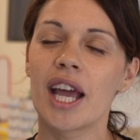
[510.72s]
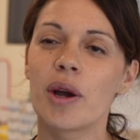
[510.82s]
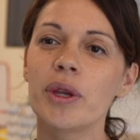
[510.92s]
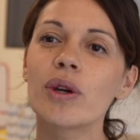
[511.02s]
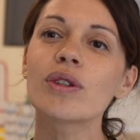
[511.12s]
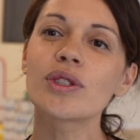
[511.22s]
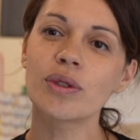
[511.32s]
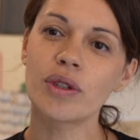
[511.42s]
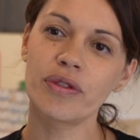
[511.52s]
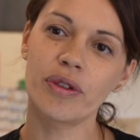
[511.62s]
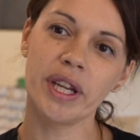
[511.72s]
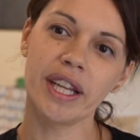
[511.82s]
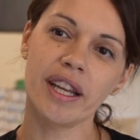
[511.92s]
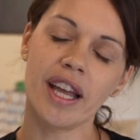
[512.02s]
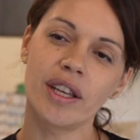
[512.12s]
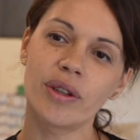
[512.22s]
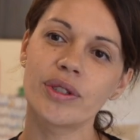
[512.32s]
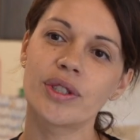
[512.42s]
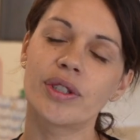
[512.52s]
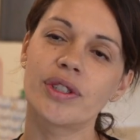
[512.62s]
We're also offering
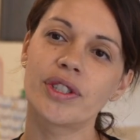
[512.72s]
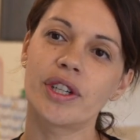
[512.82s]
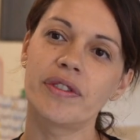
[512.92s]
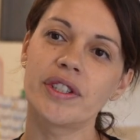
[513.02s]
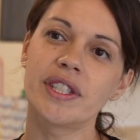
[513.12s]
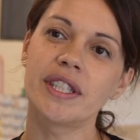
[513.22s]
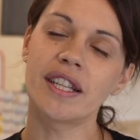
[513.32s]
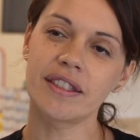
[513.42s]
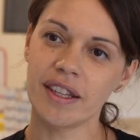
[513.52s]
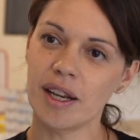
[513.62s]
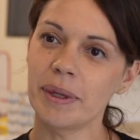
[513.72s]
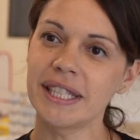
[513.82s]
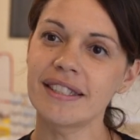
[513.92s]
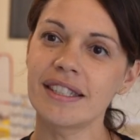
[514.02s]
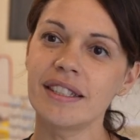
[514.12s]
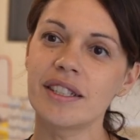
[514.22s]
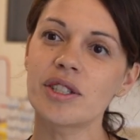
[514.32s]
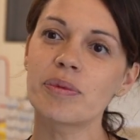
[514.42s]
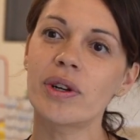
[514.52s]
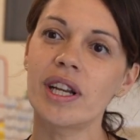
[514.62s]
another service in internal medicine in
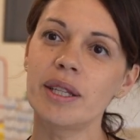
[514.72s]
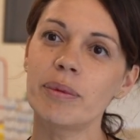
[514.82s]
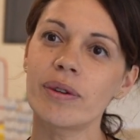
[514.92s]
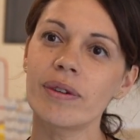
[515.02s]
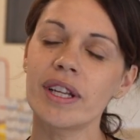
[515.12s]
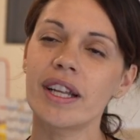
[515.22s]
small animal.